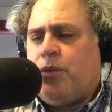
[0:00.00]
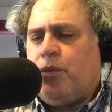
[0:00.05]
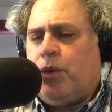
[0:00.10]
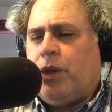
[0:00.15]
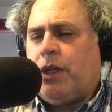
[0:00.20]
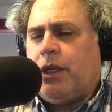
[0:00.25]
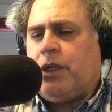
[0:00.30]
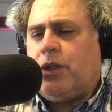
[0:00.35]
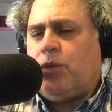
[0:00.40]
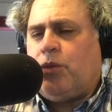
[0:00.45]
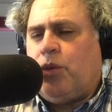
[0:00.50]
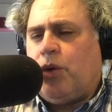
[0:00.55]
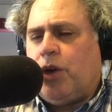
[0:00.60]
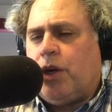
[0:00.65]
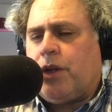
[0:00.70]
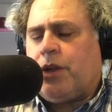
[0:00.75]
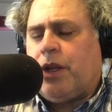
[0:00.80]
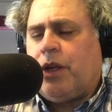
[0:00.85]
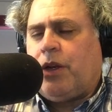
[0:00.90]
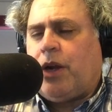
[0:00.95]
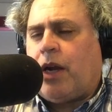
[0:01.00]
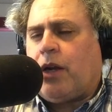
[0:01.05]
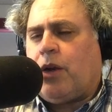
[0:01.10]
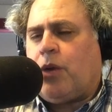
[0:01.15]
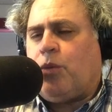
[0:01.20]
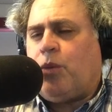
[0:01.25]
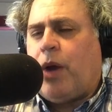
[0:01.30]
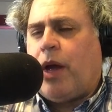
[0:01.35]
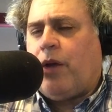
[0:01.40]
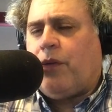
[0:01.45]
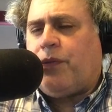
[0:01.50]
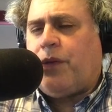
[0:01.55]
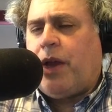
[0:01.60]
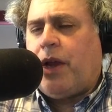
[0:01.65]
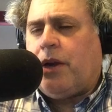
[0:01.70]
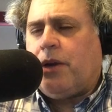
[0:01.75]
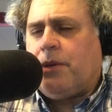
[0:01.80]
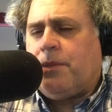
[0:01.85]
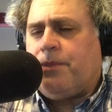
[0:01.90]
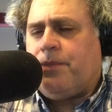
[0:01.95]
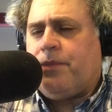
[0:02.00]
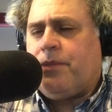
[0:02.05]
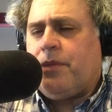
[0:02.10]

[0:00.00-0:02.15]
willing to work. They're not on welfare,